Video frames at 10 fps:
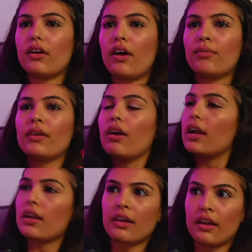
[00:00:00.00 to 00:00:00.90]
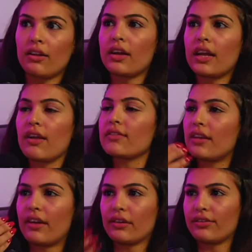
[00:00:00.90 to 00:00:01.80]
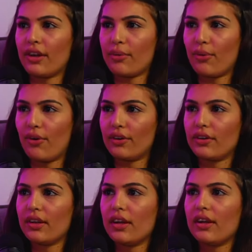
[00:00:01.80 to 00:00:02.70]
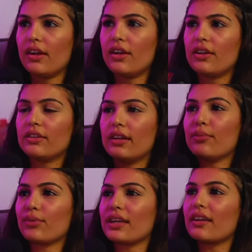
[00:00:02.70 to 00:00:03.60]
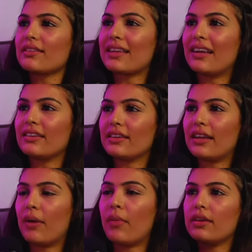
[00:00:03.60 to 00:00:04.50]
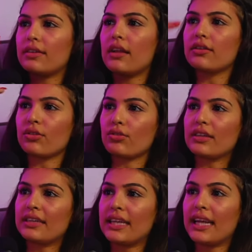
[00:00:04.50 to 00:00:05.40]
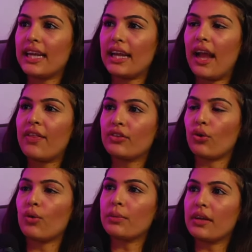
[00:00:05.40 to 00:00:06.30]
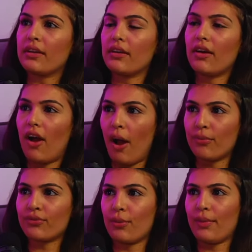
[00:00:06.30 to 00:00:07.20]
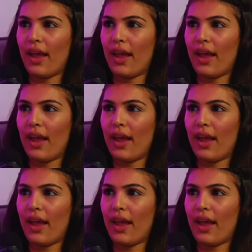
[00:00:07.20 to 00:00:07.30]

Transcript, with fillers: I've been lucky lucky enough to have everything I want to then bring that standard down. My standards are already here and they should only be up from